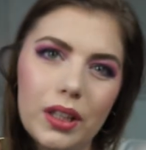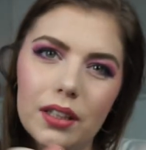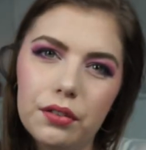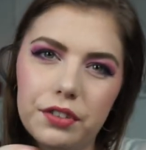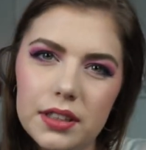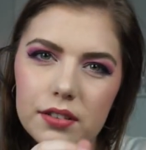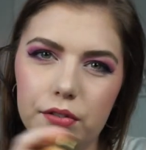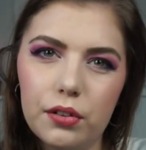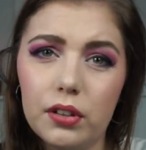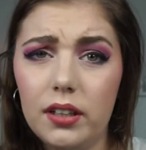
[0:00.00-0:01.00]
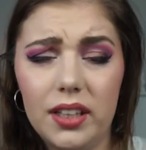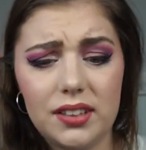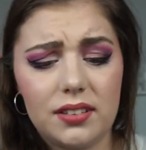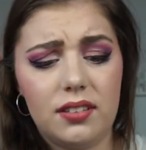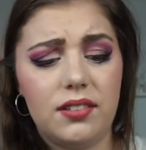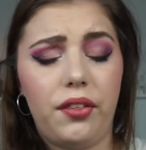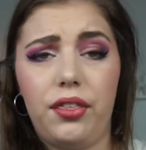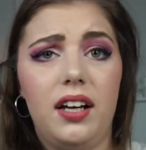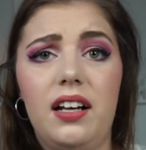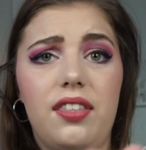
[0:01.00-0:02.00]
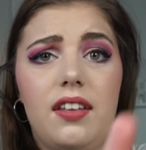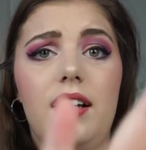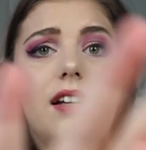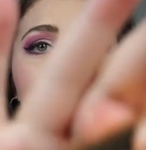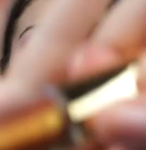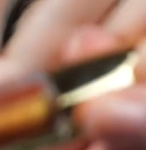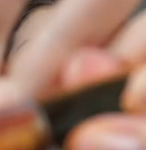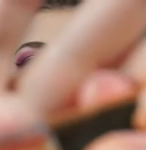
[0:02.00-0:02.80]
Weekend Festival collection thingy thingy